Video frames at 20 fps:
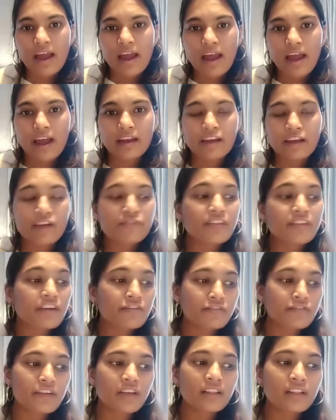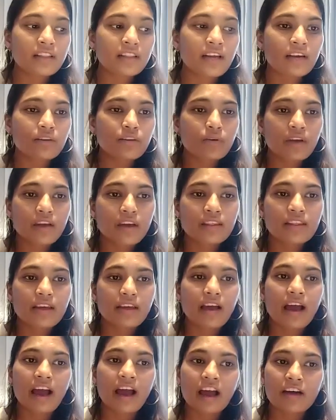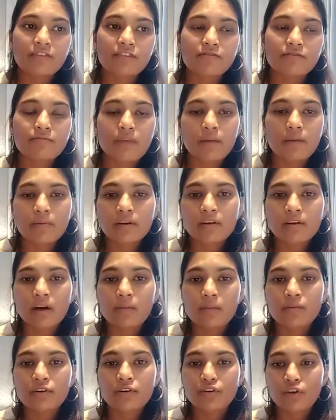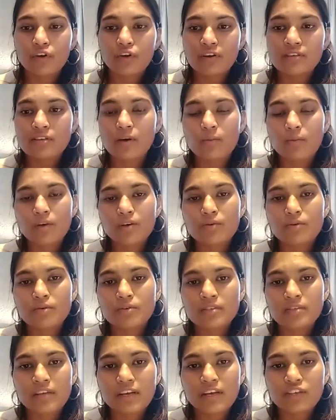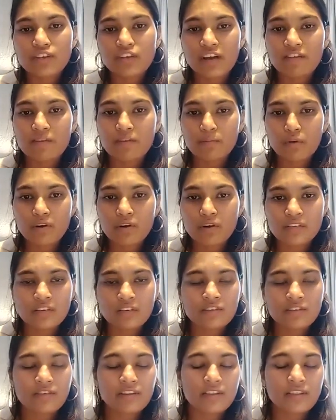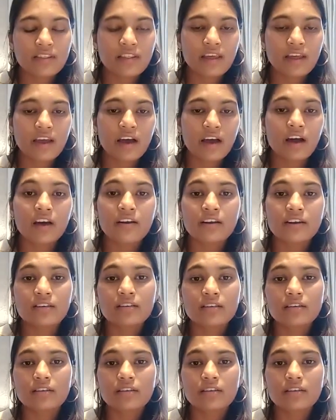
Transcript: and if they feel that okay they have maybe come across someone who is hiv positive and they are at